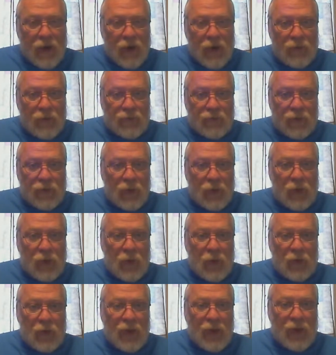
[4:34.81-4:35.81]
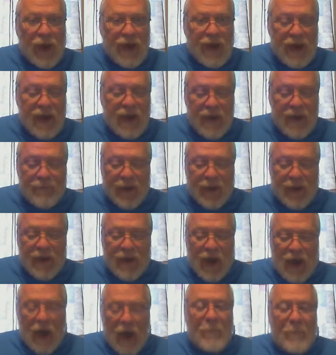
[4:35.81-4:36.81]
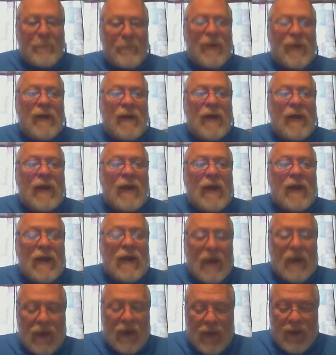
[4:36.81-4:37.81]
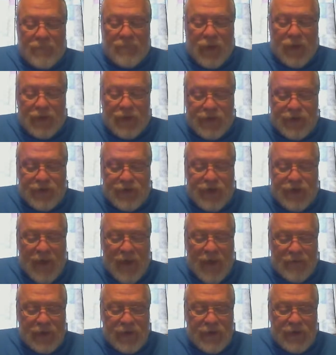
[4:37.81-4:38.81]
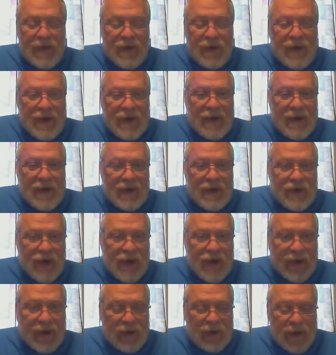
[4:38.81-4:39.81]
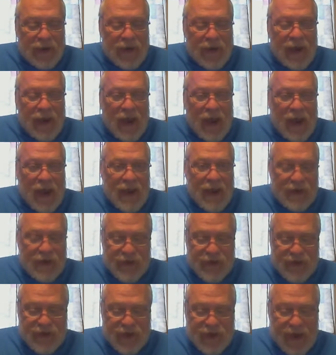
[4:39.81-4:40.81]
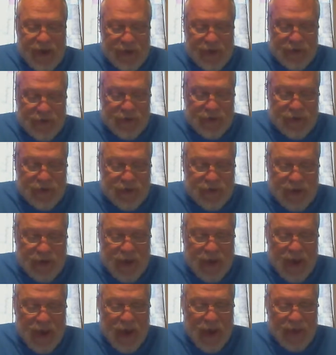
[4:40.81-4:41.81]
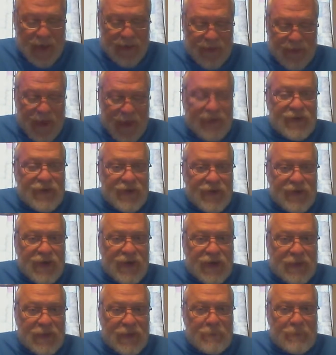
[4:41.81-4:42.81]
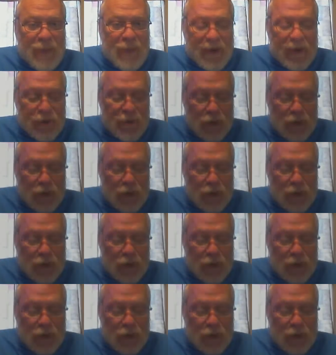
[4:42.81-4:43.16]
through the heaping up of the 7 deadly sins that suspend